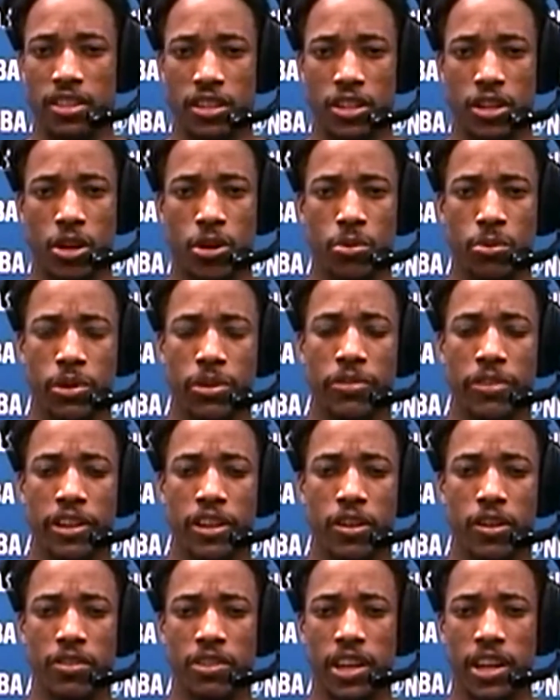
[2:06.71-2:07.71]
you know, we feed
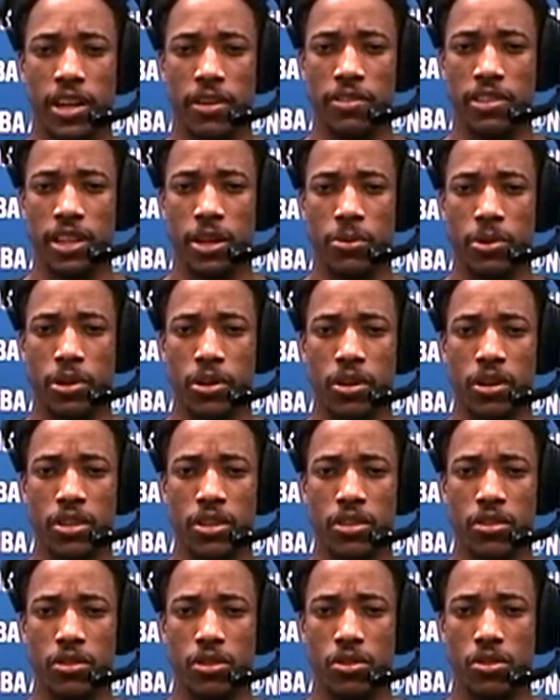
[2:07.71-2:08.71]
off that every time we go out
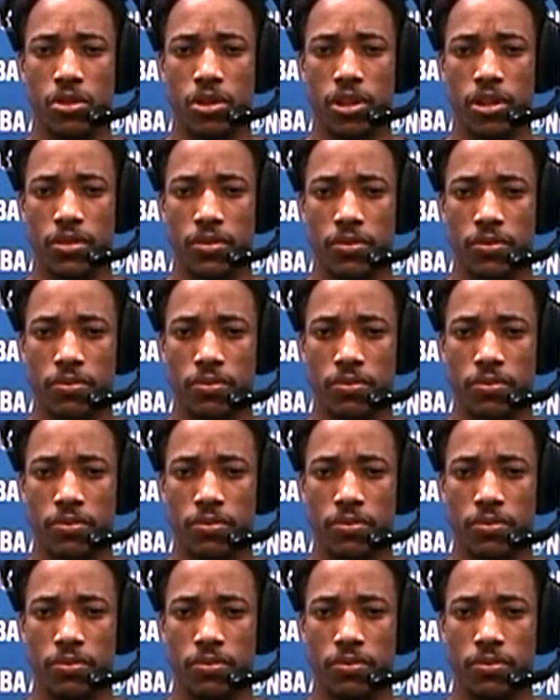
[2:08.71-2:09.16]
there on the court.